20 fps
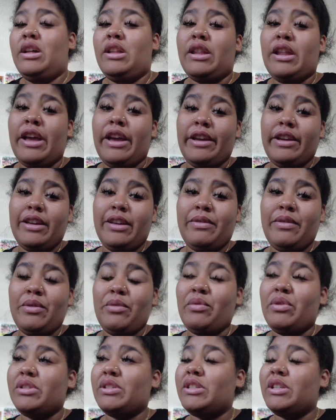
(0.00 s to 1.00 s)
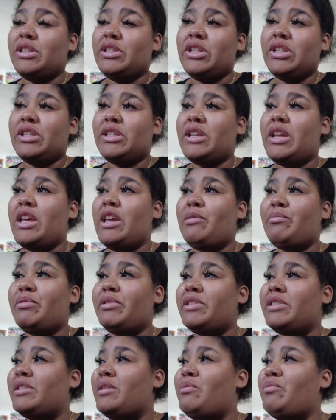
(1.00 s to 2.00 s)
like if he wants to just keep it
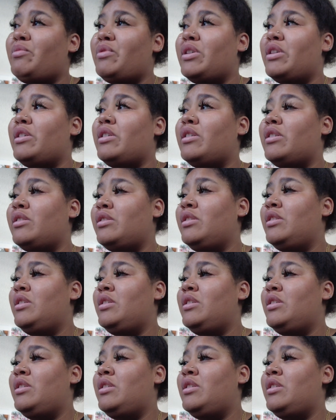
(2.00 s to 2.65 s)
somewhere.